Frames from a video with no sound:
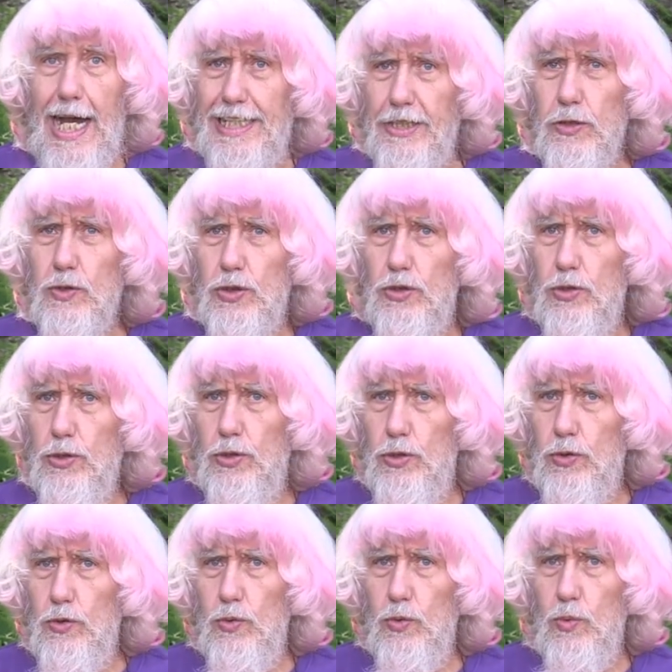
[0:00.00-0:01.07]
I used to
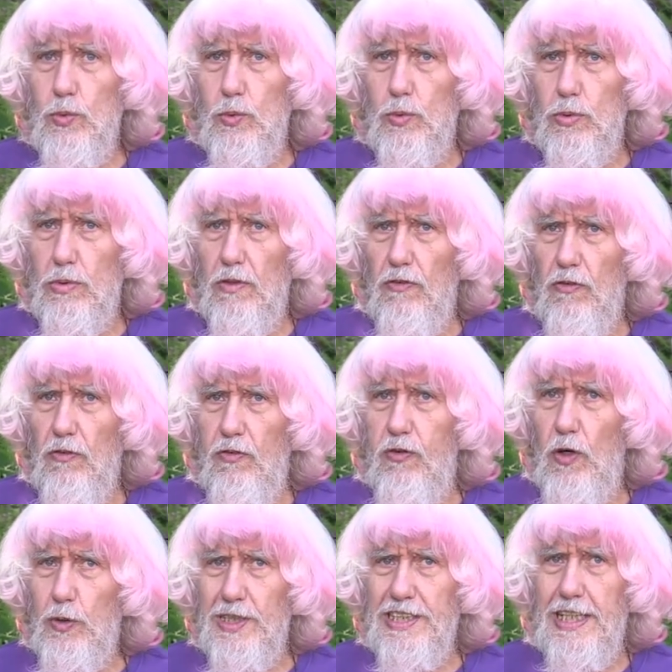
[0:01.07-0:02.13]
do
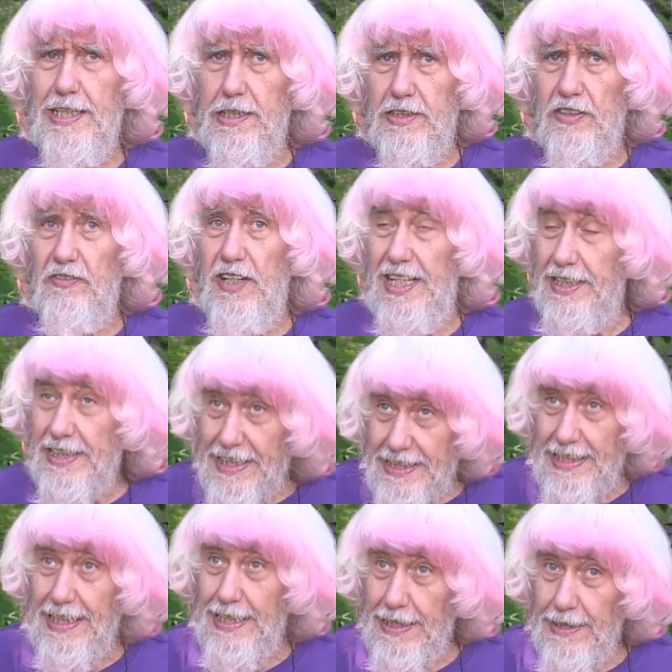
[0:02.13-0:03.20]
folk tales, fairy
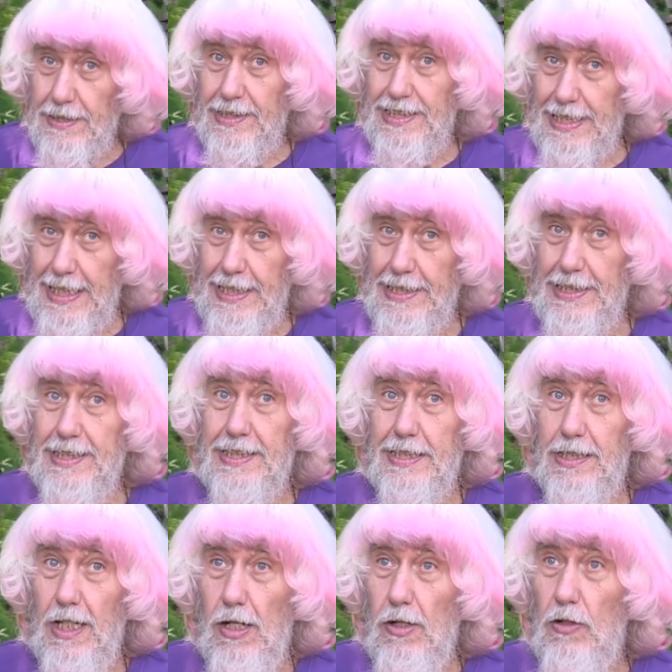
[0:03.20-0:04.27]
tales, that
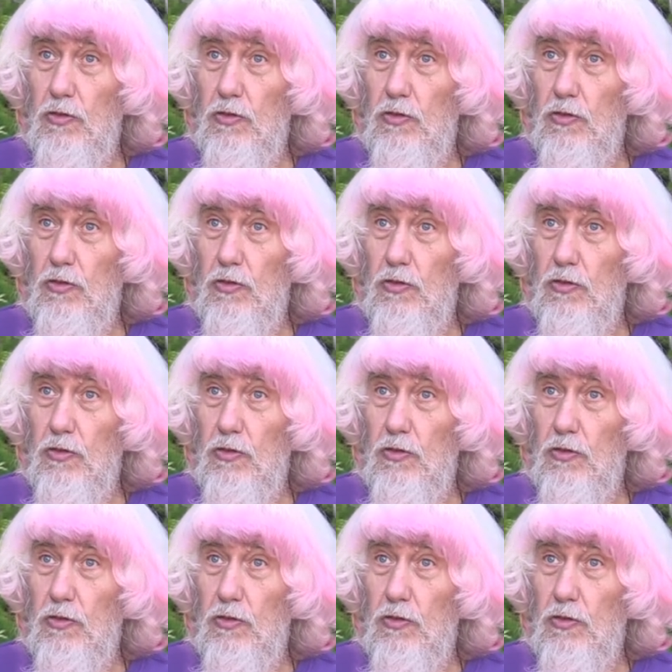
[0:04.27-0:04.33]
is,